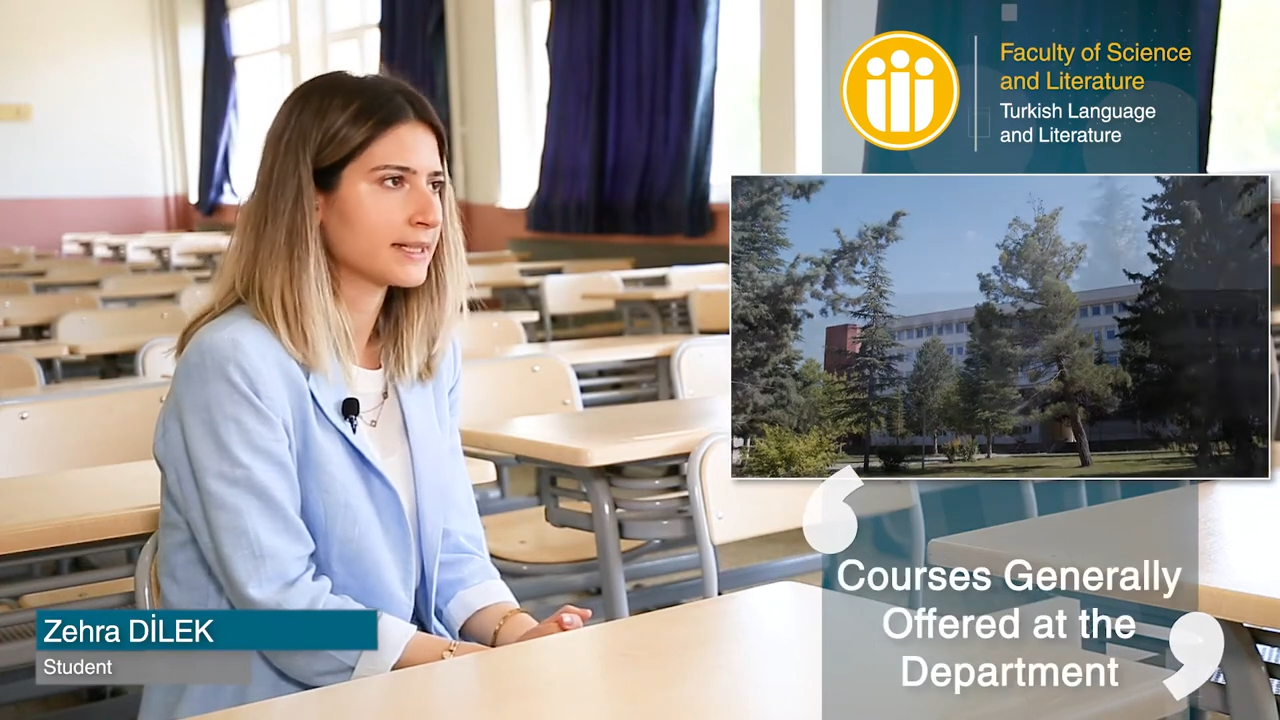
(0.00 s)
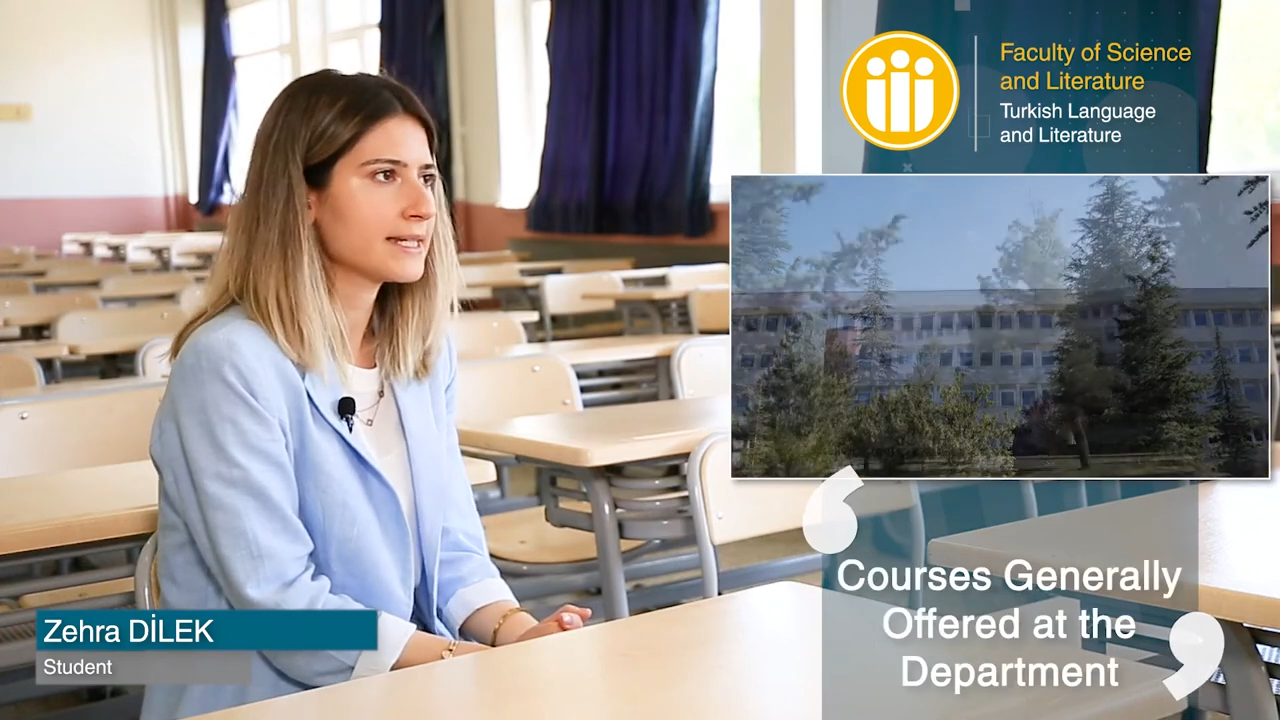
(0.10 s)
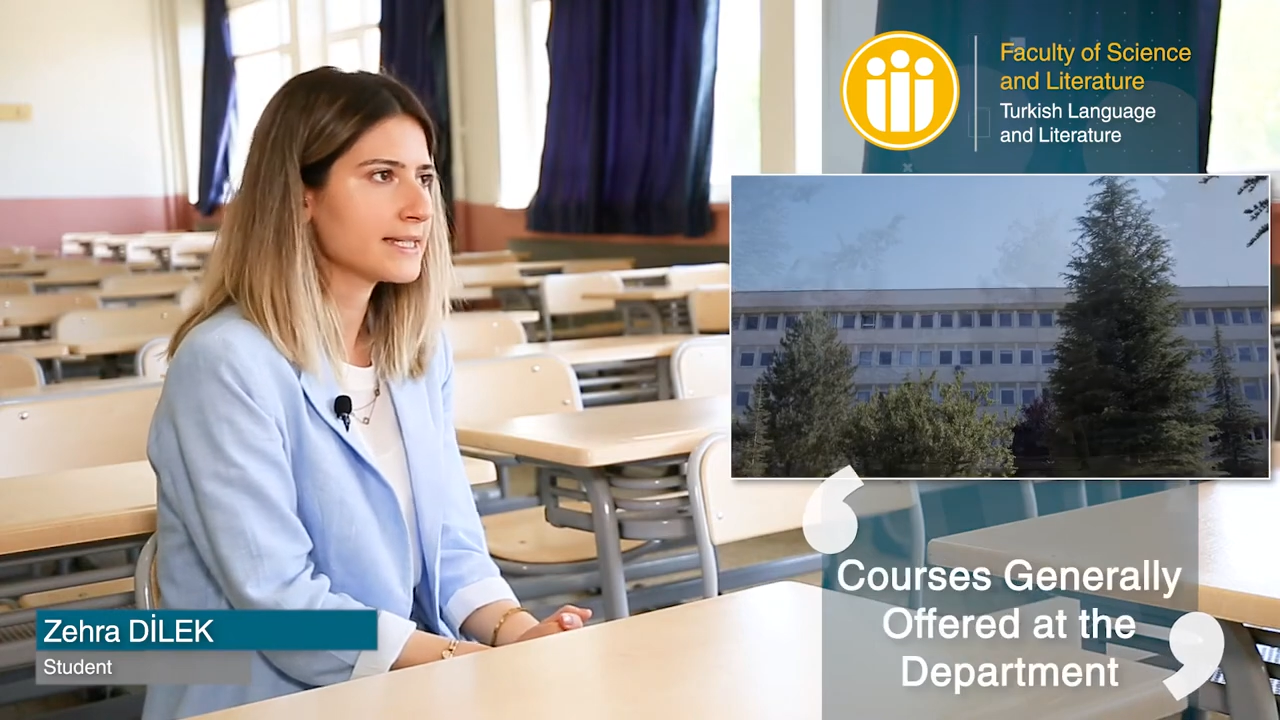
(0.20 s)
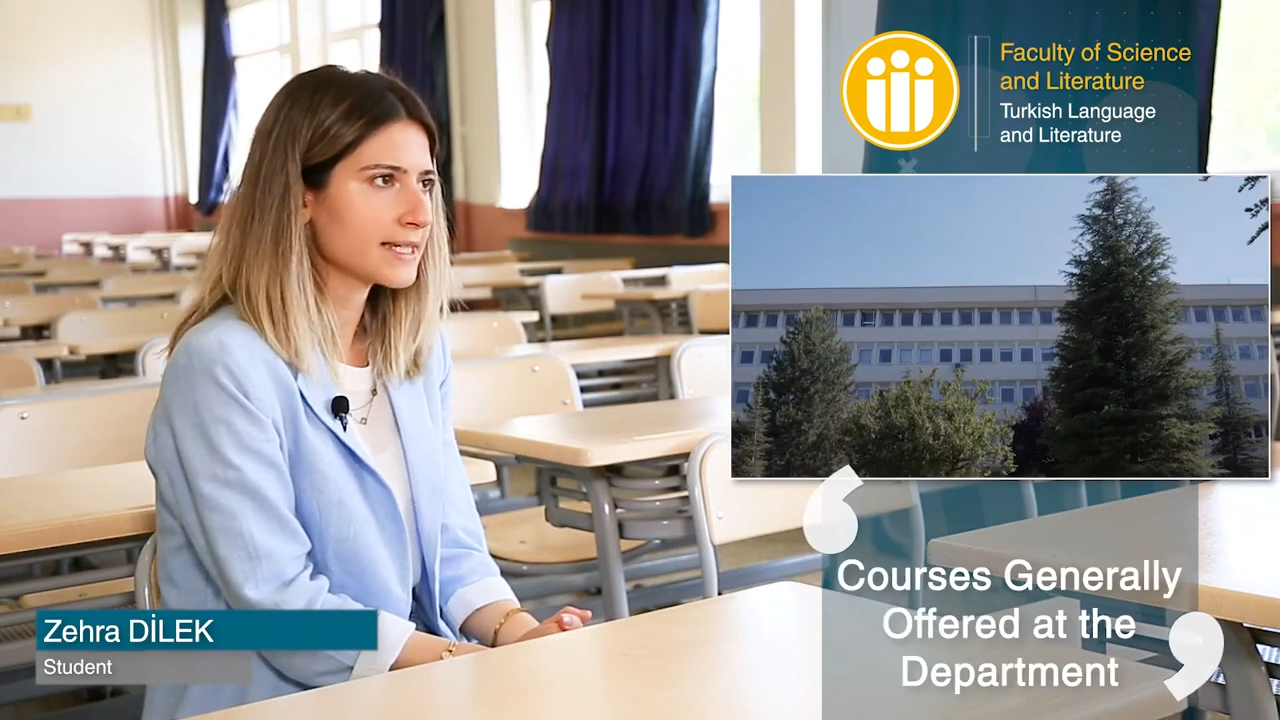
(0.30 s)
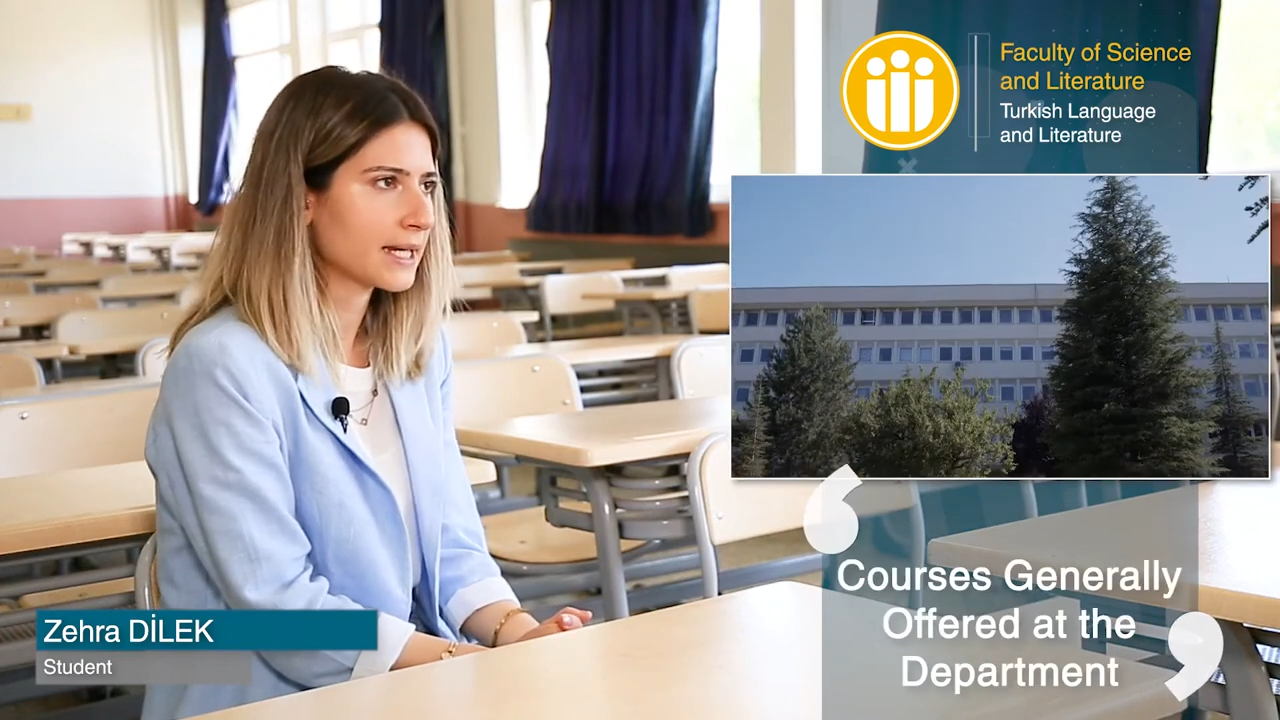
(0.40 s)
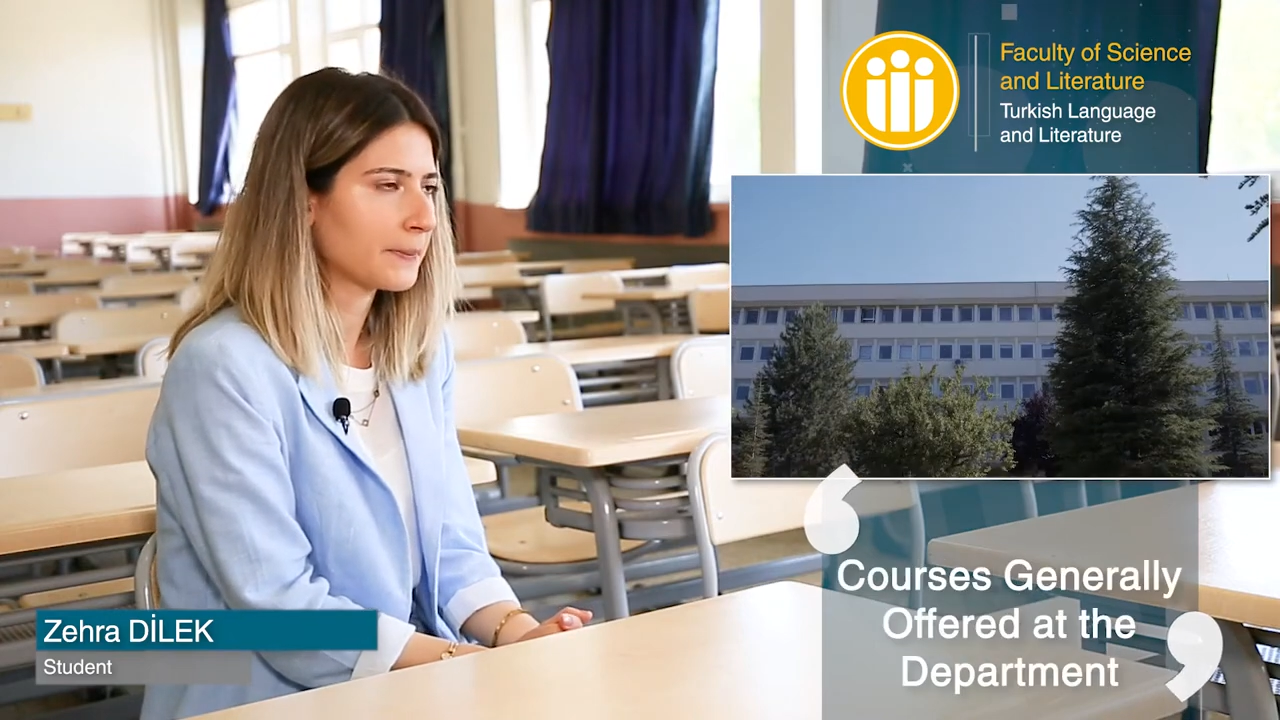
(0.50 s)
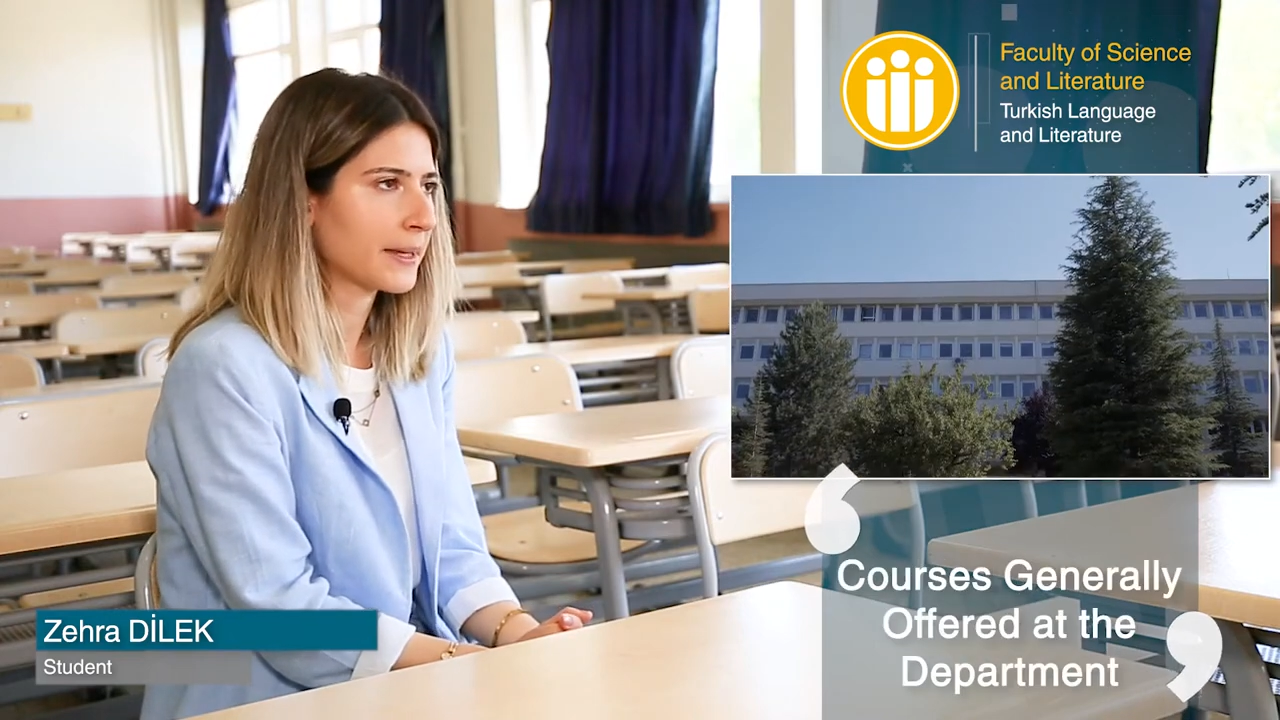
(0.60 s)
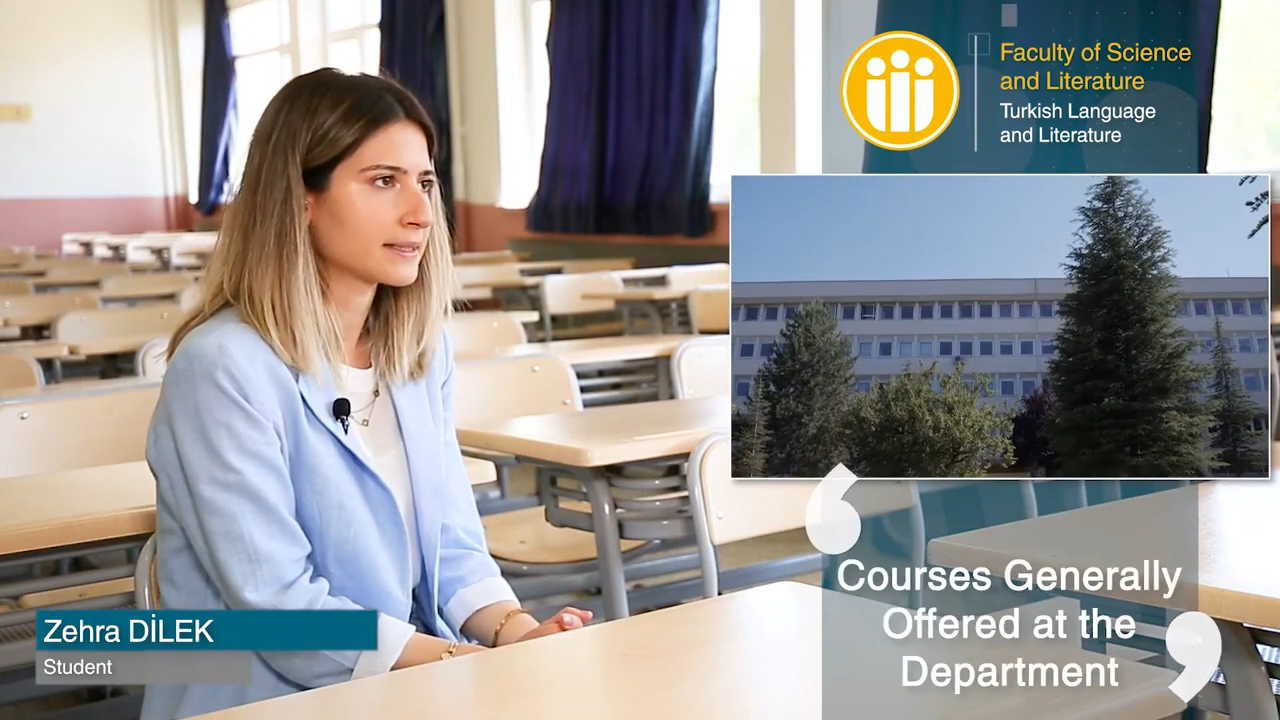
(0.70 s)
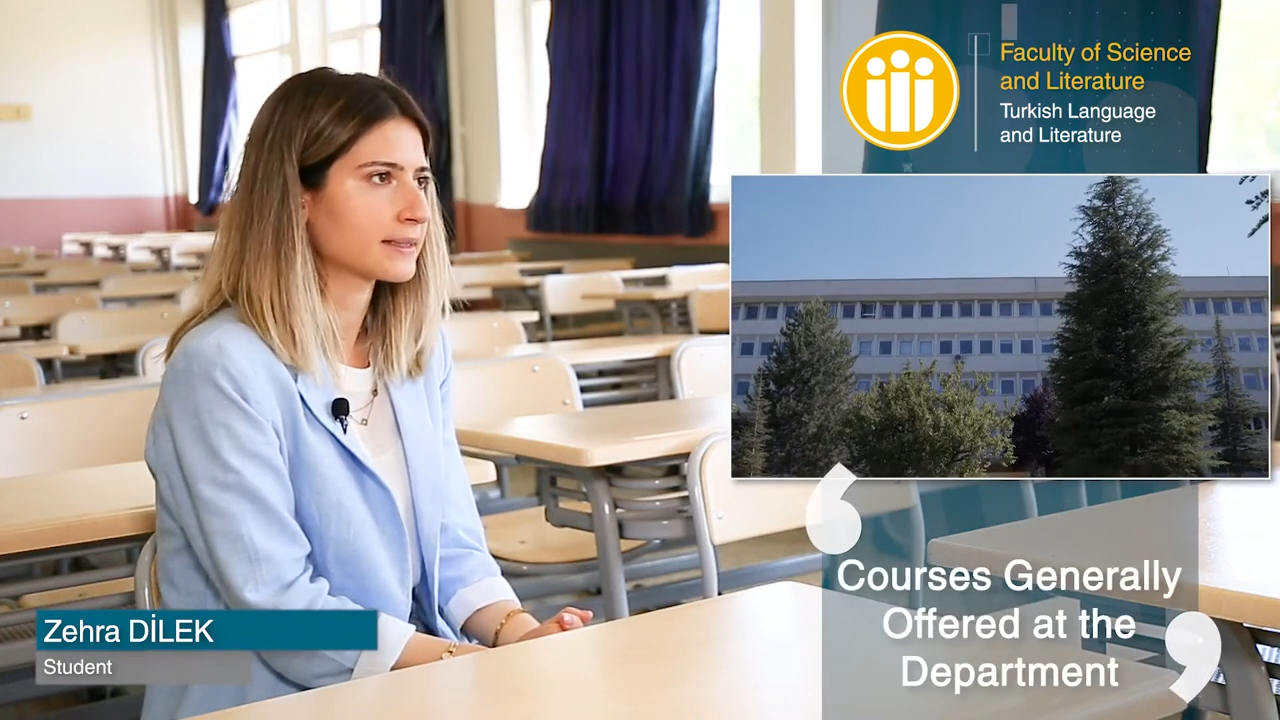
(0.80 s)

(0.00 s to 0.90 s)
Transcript: courses